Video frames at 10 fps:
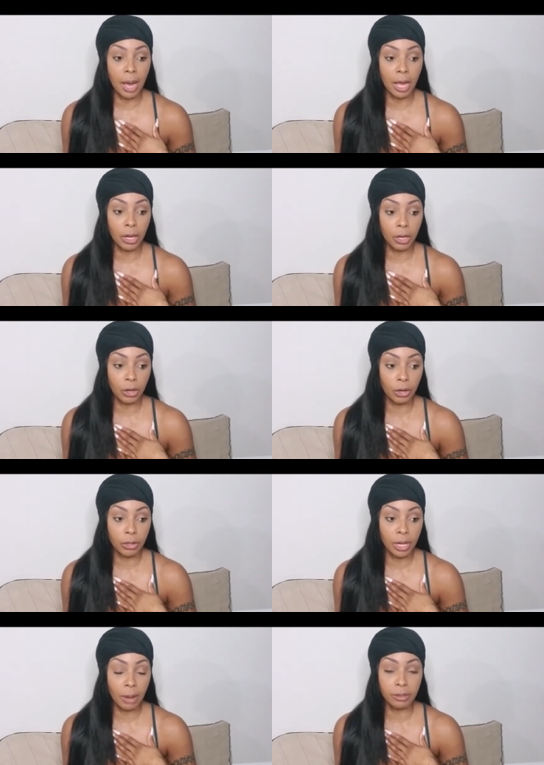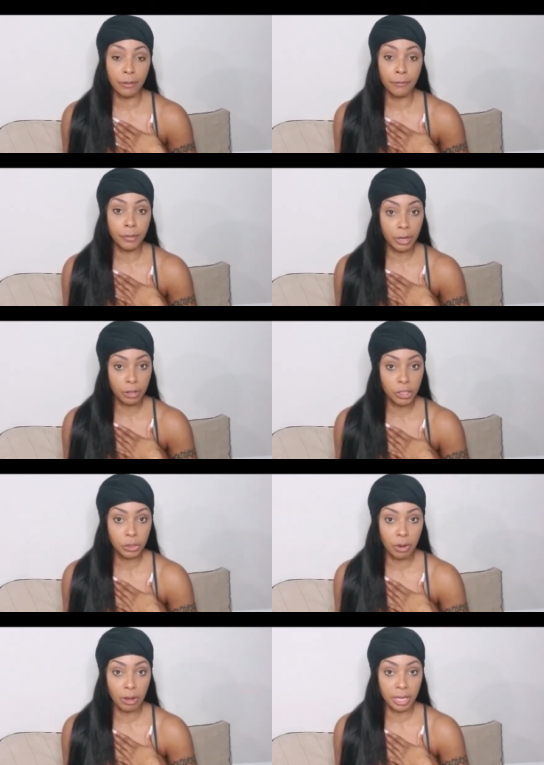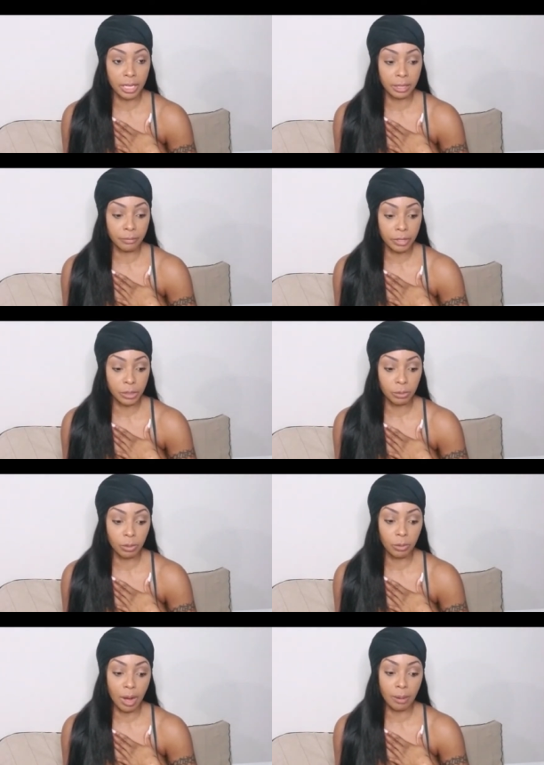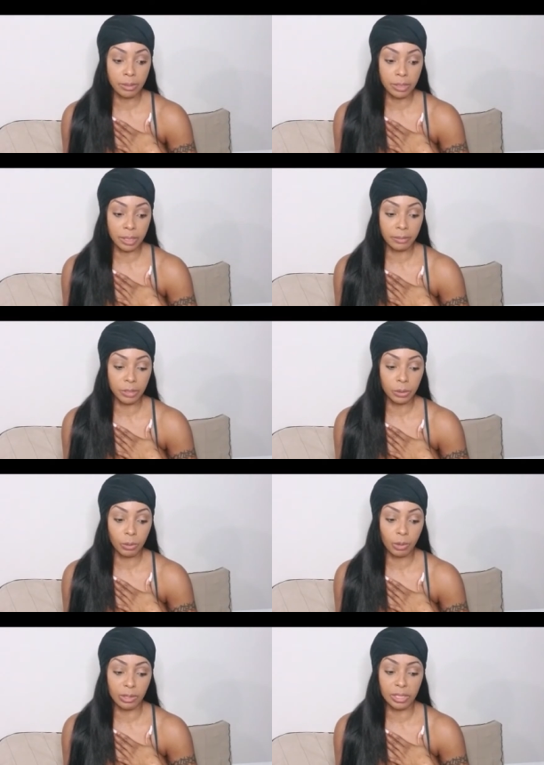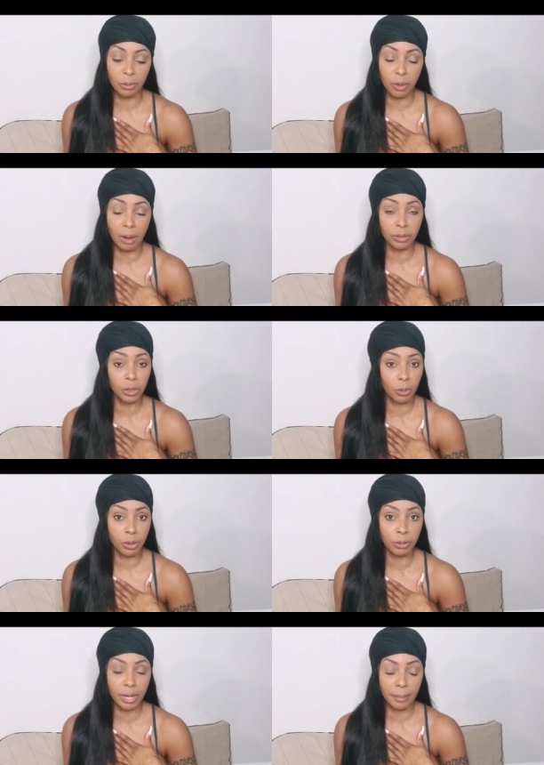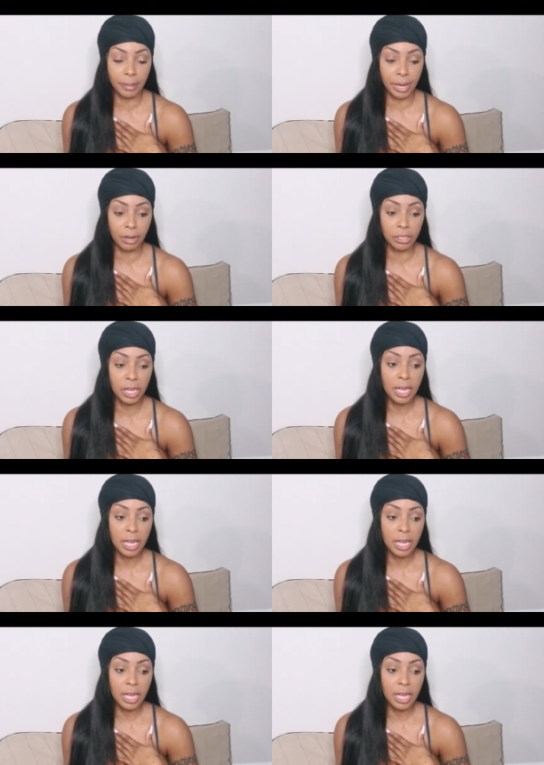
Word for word: I learned that I was a very strong individual while I was living in New Orleans and while I was going through that marriage.